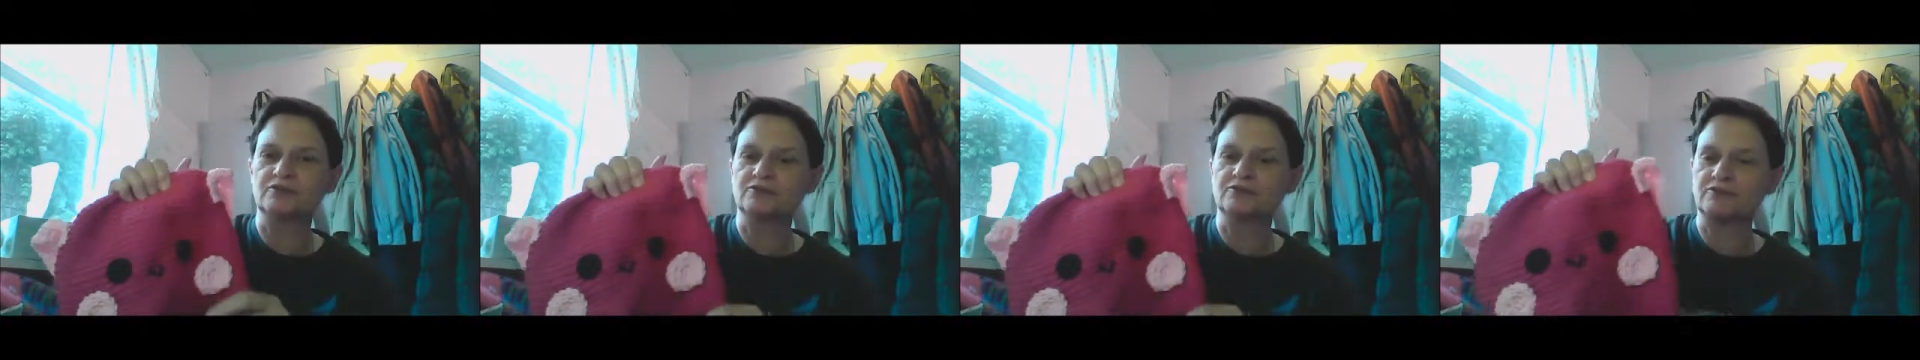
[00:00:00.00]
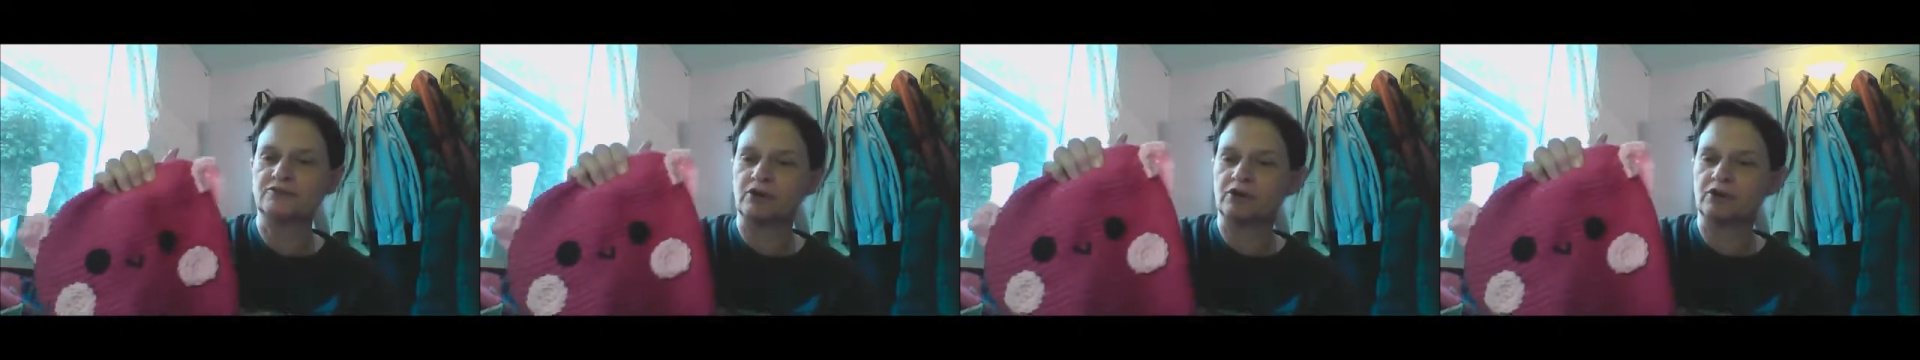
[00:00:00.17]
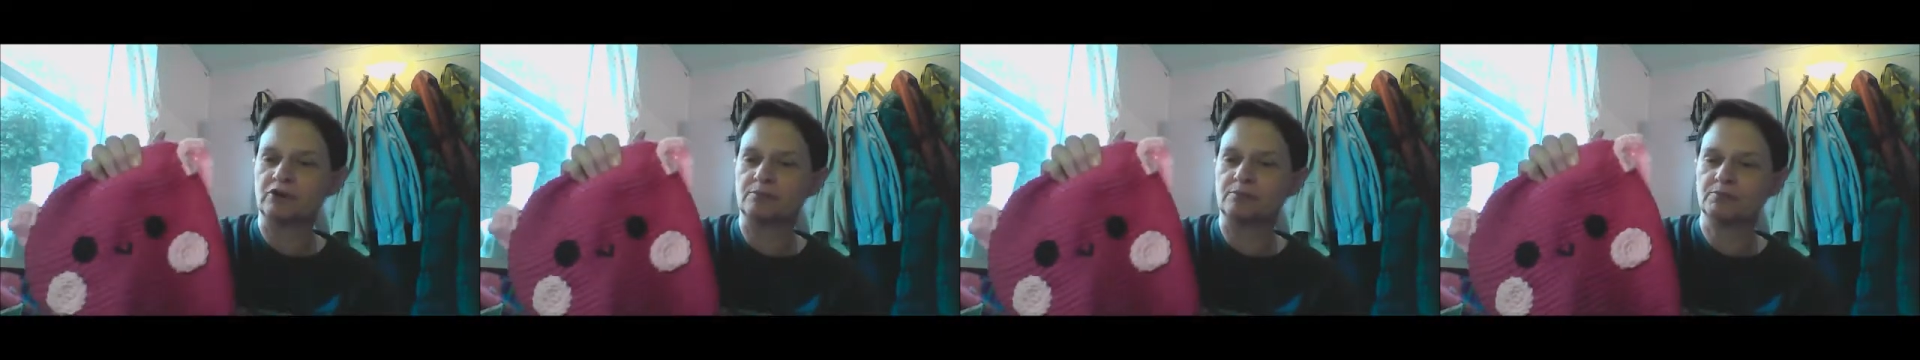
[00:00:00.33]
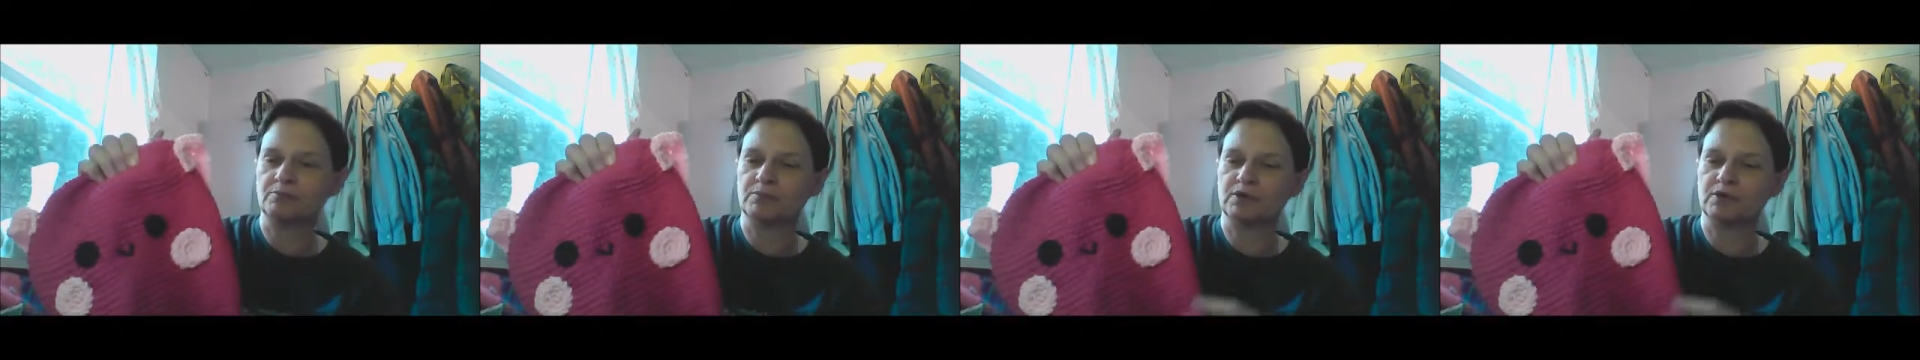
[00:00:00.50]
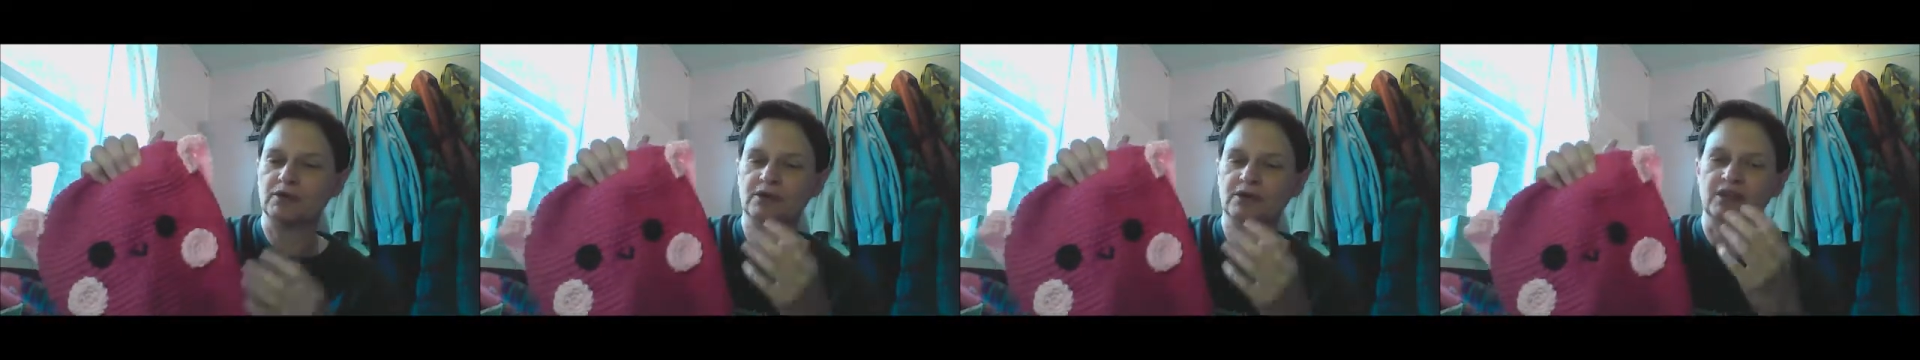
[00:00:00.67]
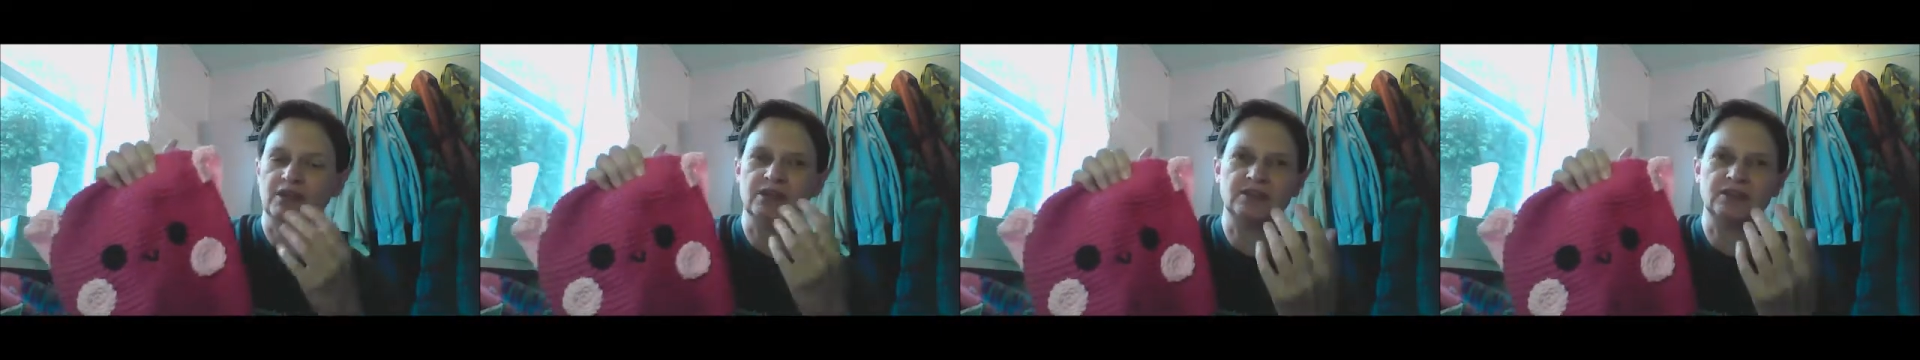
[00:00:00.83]
firm,
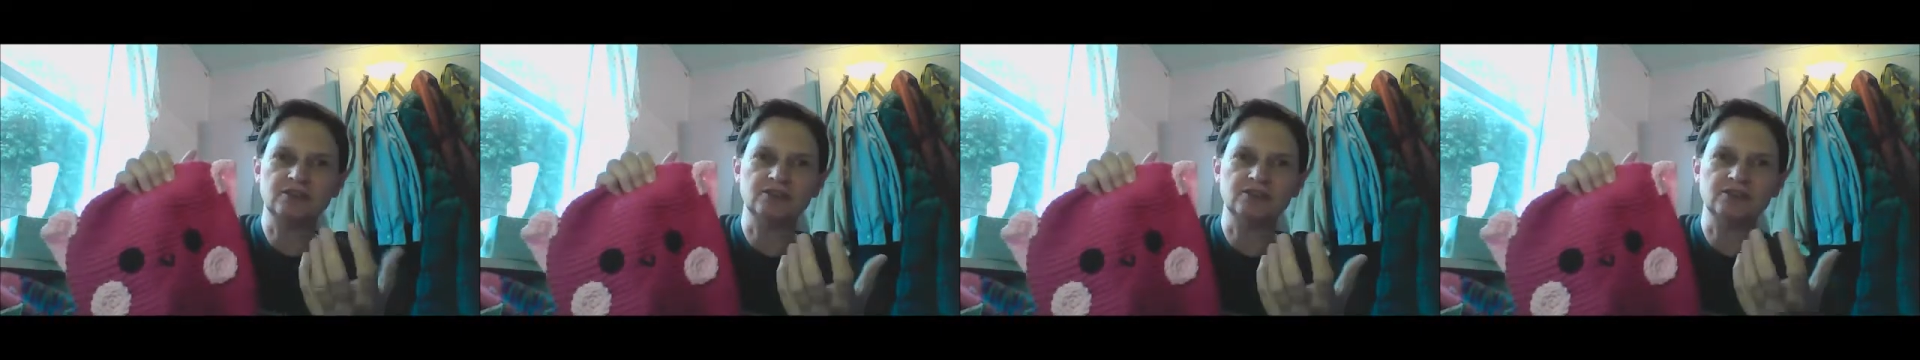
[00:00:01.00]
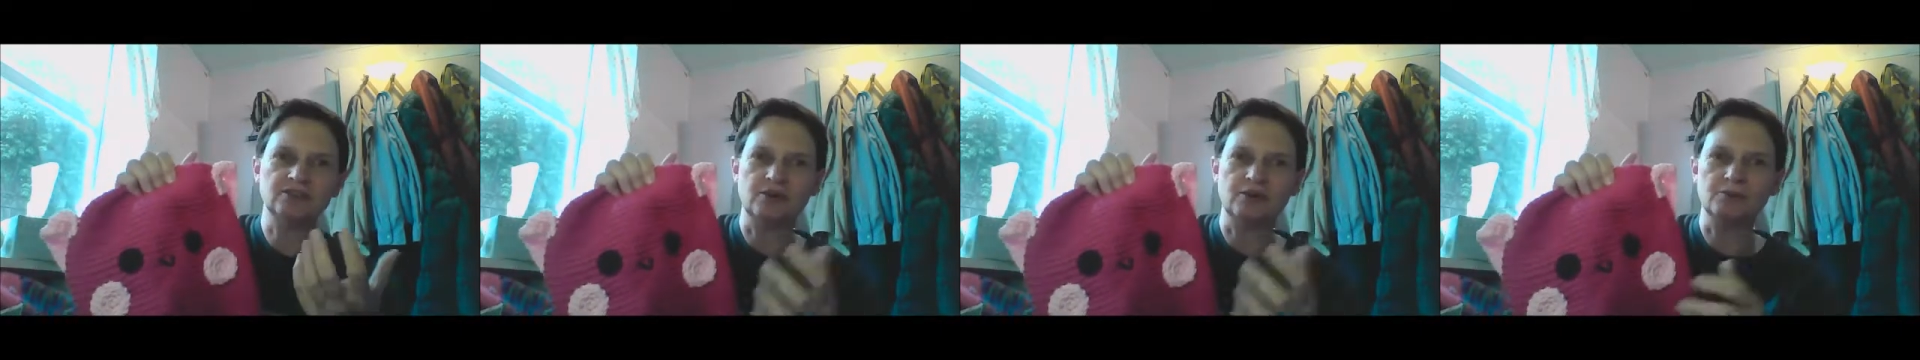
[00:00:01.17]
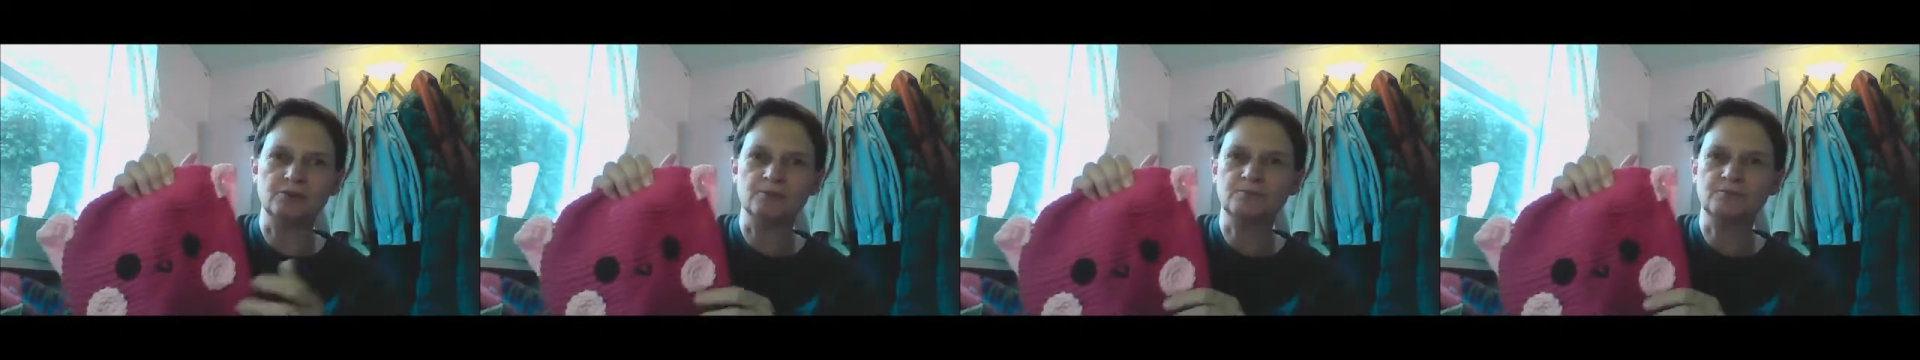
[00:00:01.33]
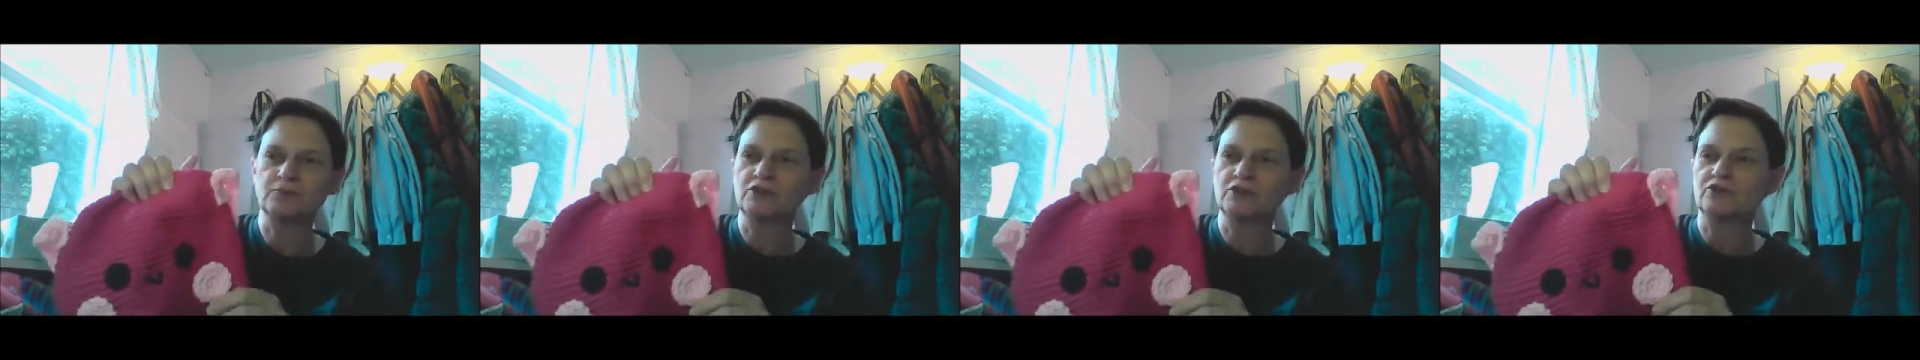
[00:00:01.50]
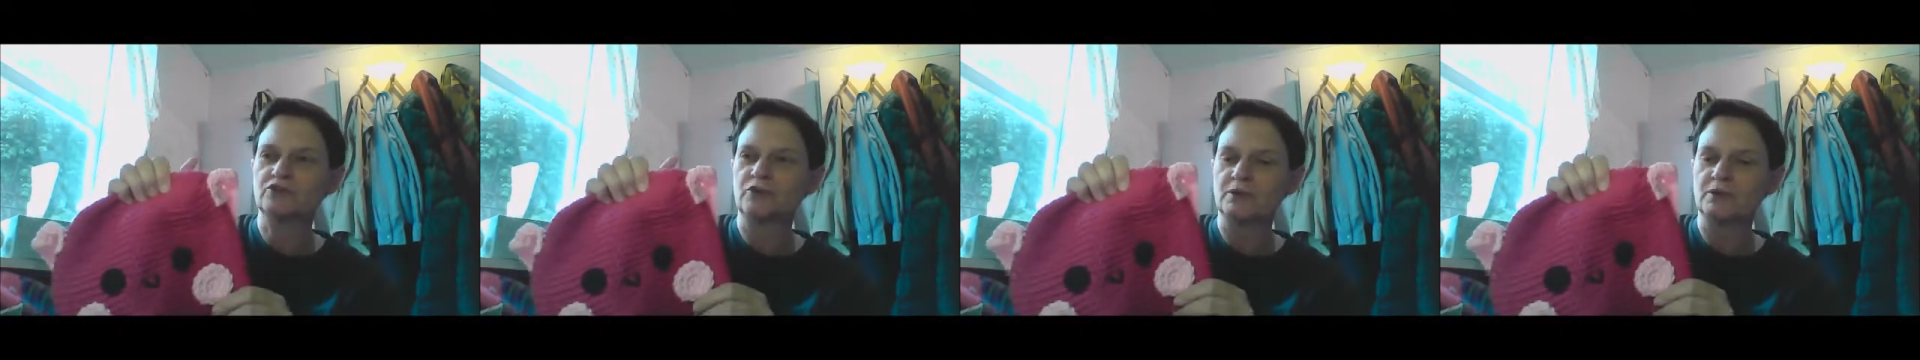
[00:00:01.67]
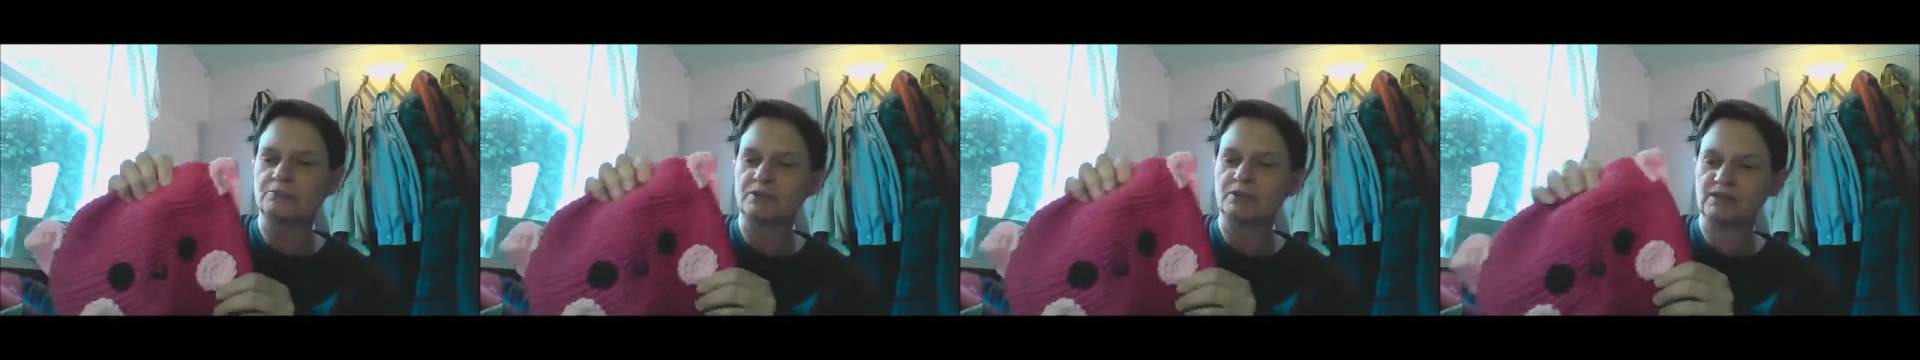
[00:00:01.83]

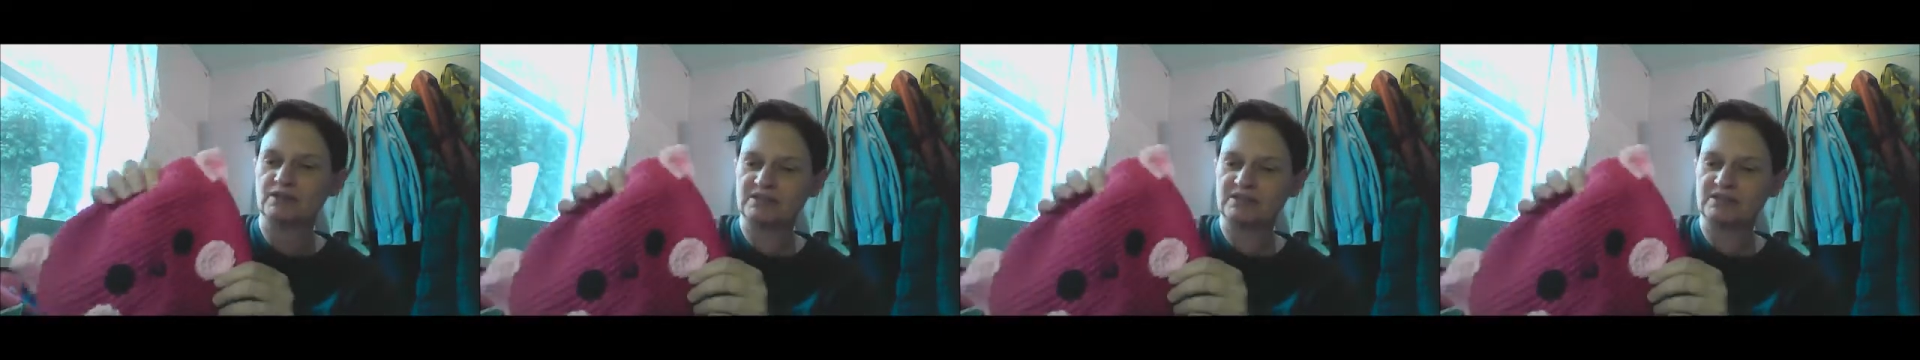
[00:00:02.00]
grip